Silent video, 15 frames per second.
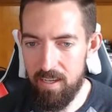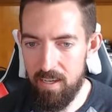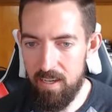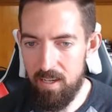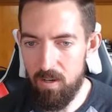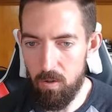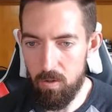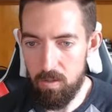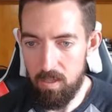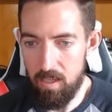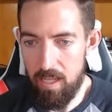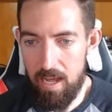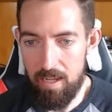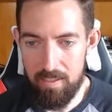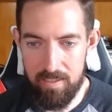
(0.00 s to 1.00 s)
or the
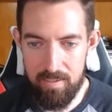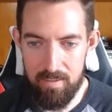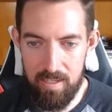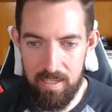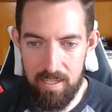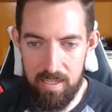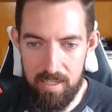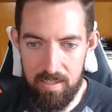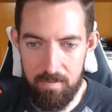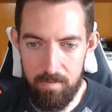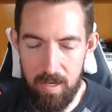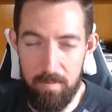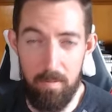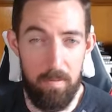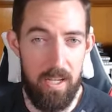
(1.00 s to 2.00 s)
lots. I've
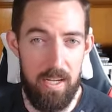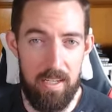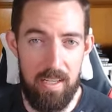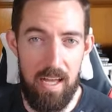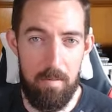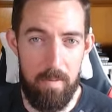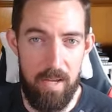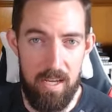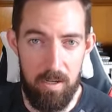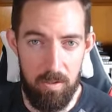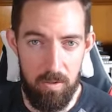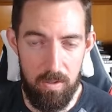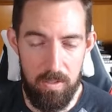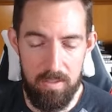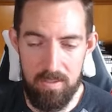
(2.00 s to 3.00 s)
been playing a lot of Manor
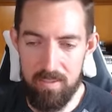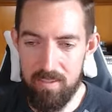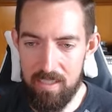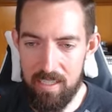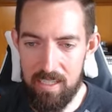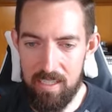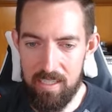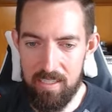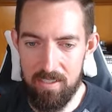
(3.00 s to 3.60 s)
Lords lately,